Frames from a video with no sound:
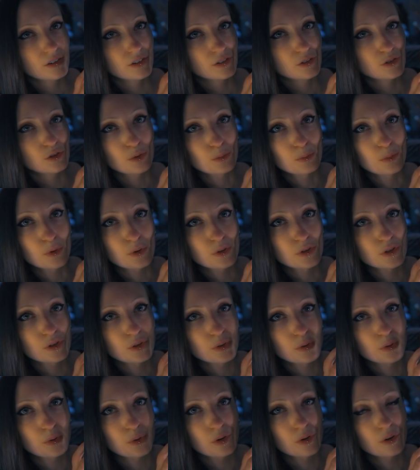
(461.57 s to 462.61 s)

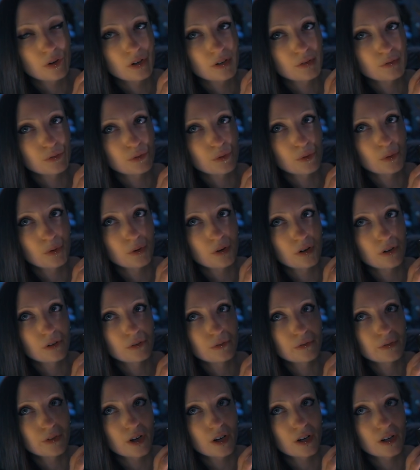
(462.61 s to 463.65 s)
2.2 or 4 or
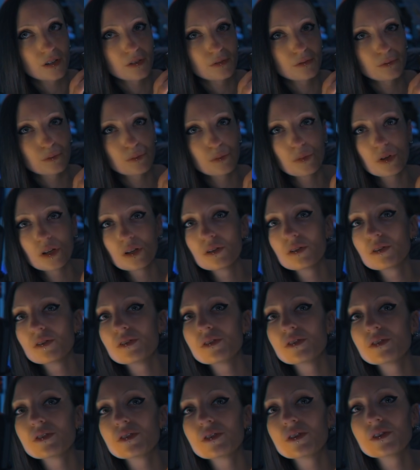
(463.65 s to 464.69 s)
5.
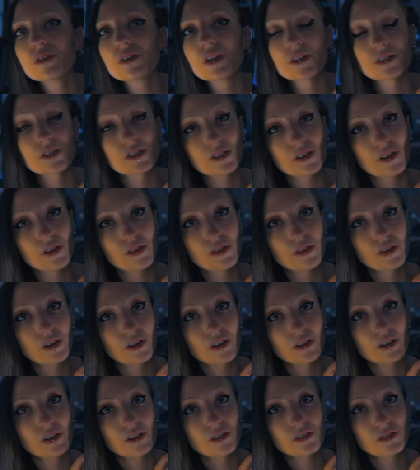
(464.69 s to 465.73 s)
Mils, that's the
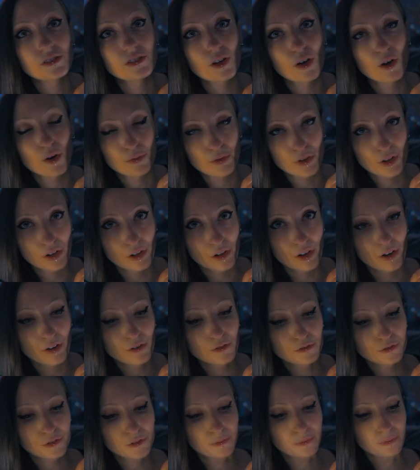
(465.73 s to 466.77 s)
thickness of the
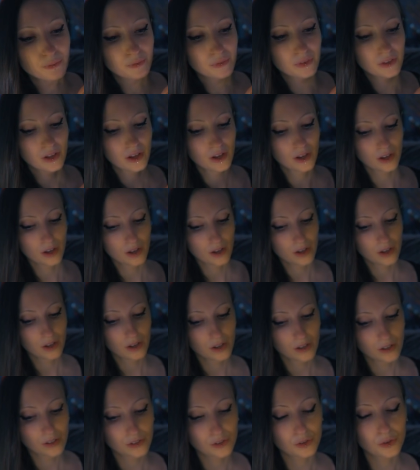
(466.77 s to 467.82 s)
glove.
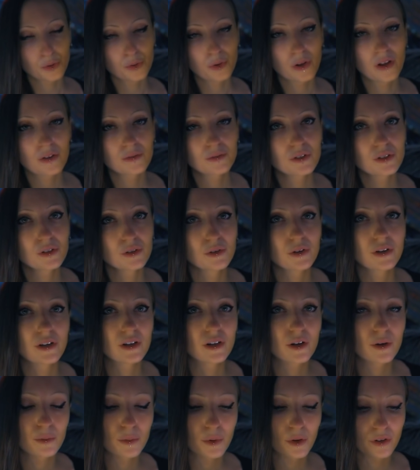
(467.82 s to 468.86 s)
So you'll have to look it
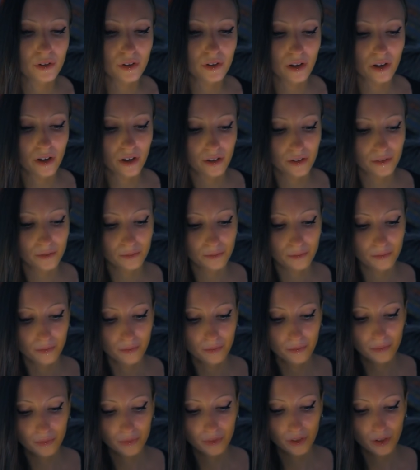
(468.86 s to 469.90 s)
up online
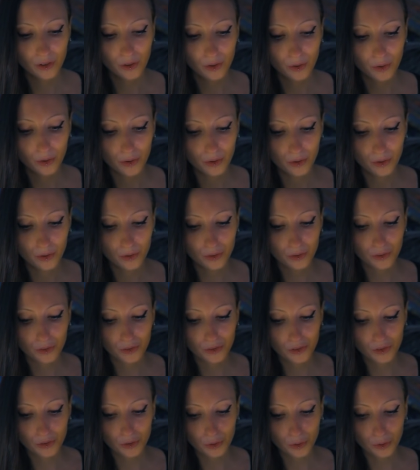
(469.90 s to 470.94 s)

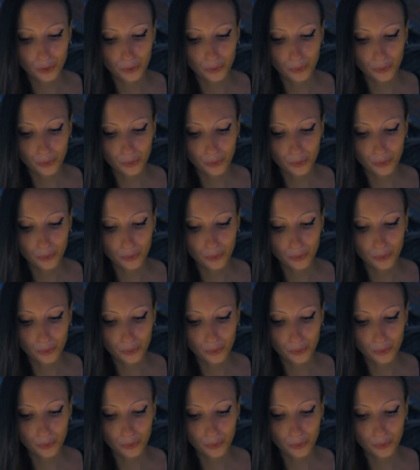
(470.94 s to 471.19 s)
to